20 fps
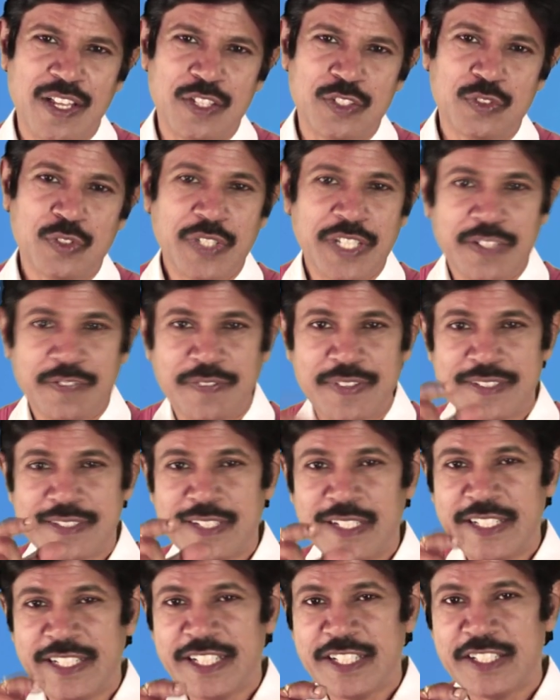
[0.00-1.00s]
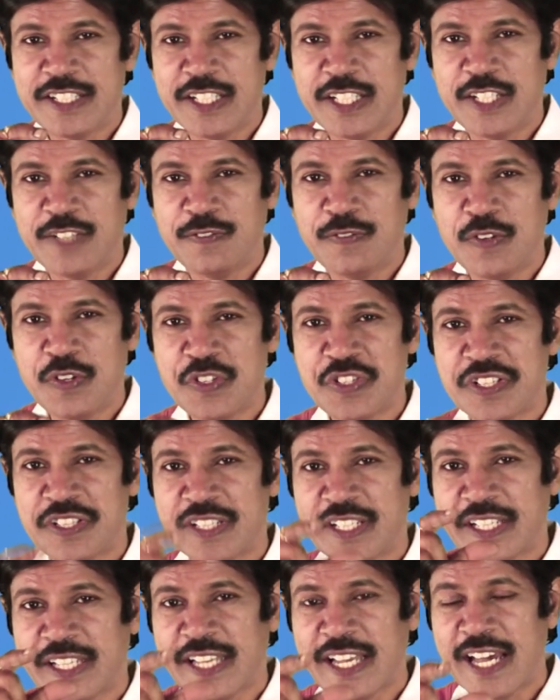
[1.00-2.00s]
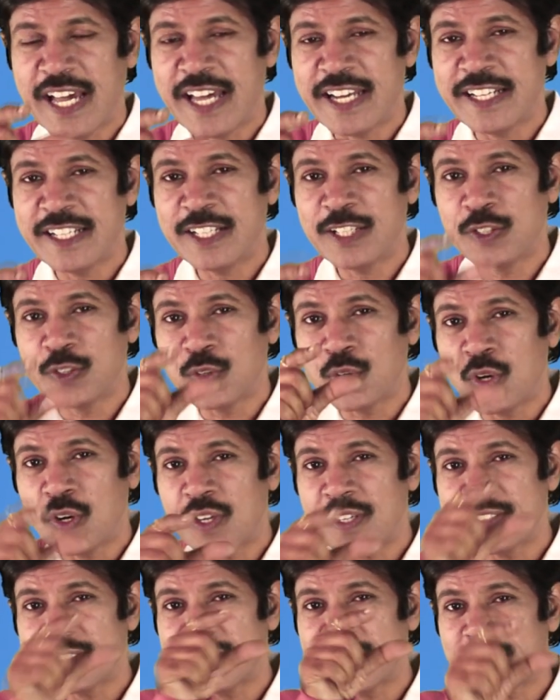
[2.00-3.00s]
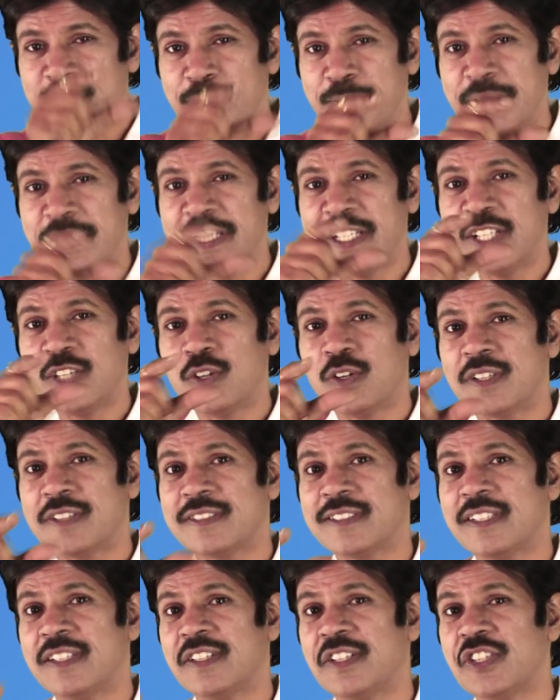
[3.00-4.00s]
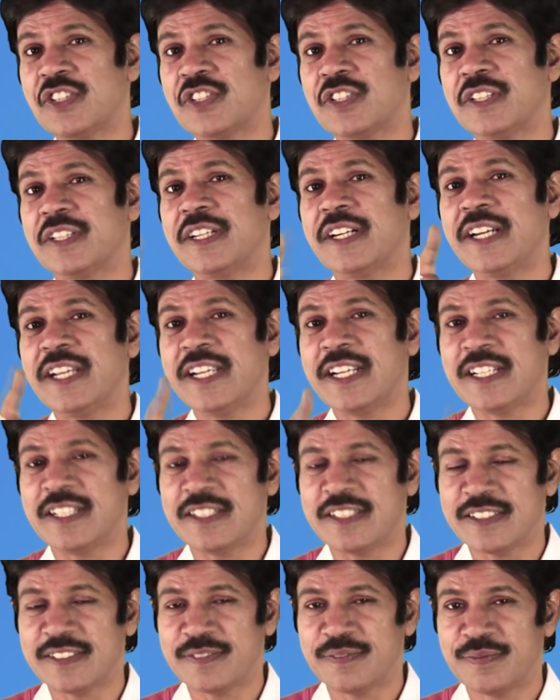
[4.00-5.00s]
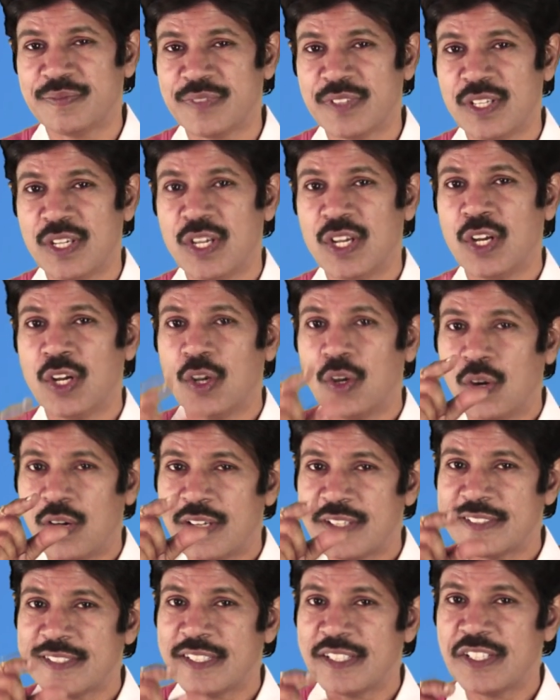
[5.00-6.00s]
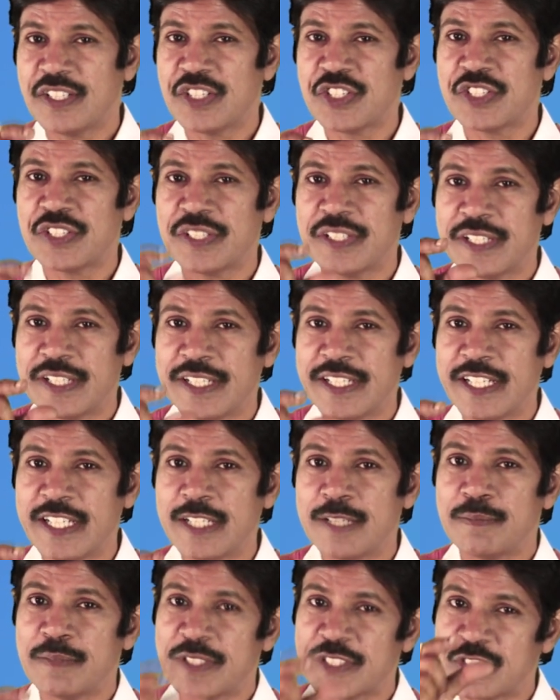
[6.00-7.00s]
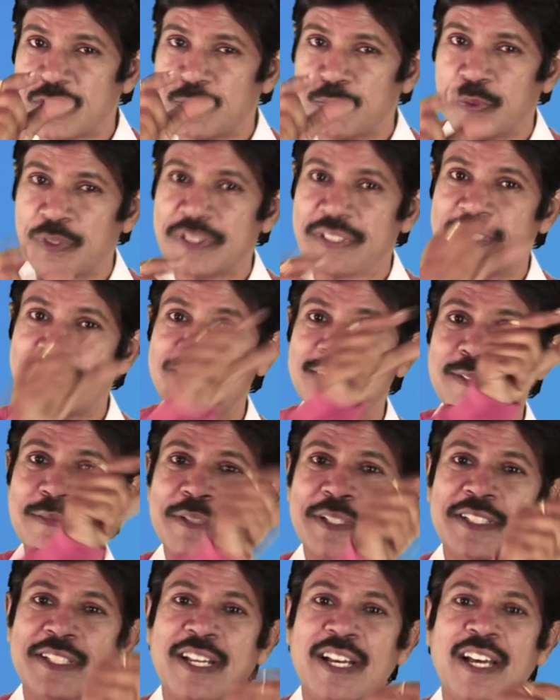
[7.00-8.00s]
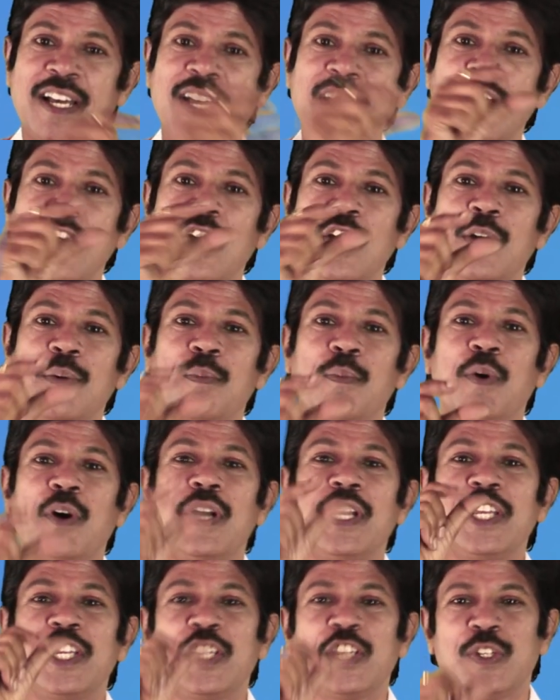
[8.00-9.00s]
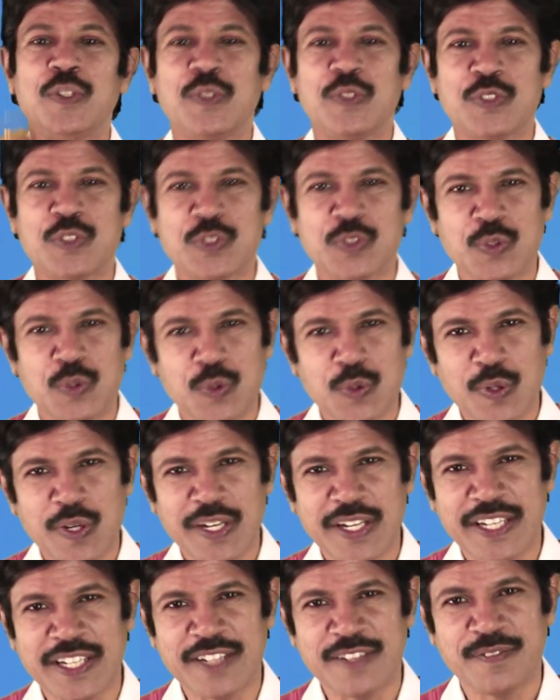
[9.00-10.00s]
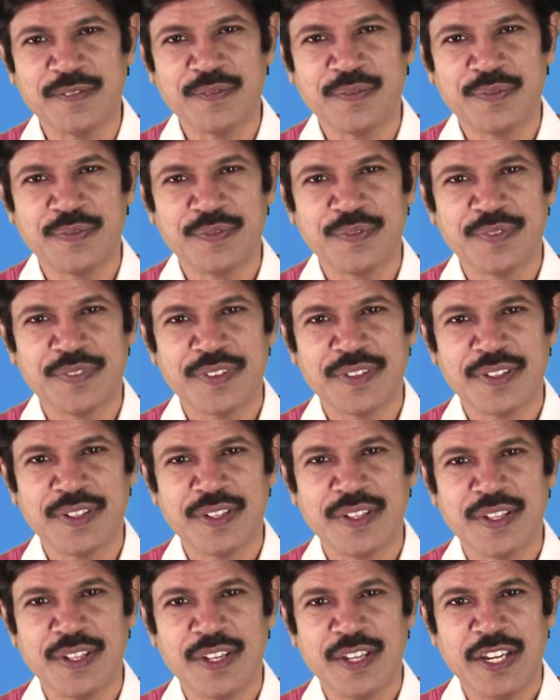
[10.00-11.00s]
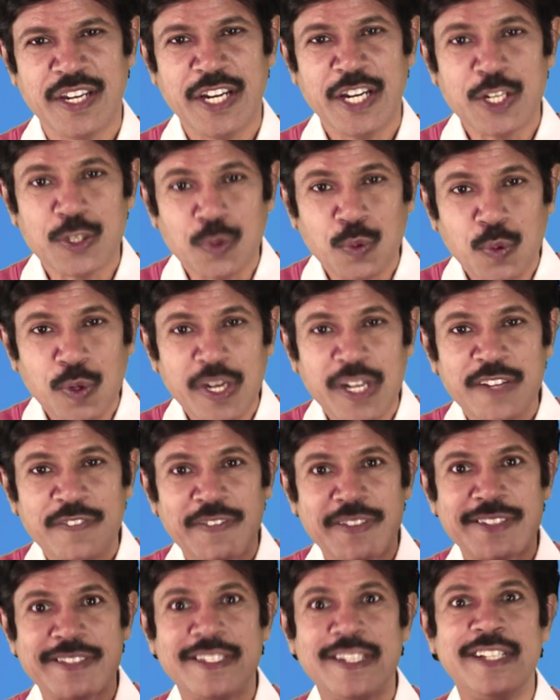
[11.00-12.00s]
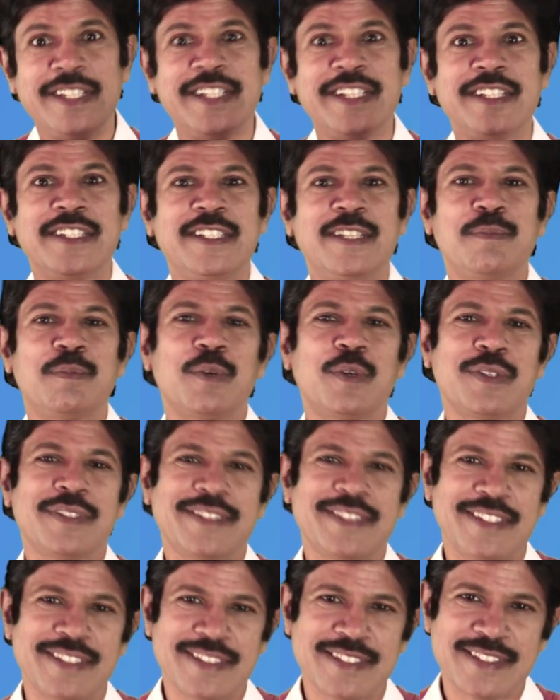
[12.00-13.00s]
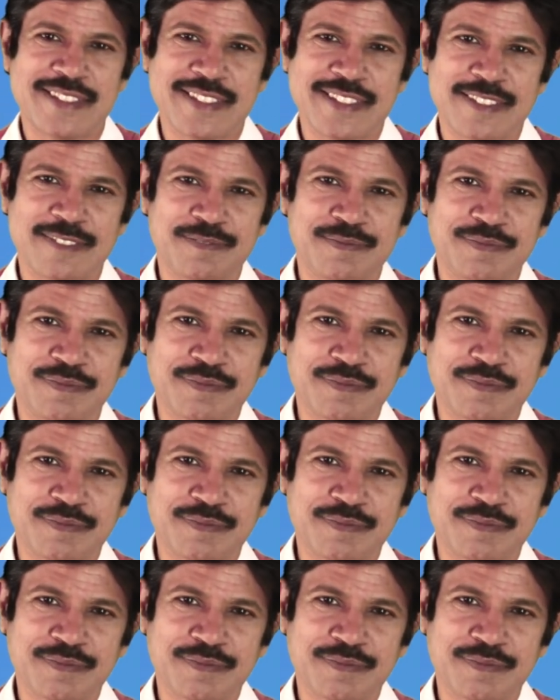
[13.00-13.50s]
So in facilitated diffusion, the carrier do not set up any concentration gradient. Concentration gradient must possessed by the molecules only. It only facilitates the process.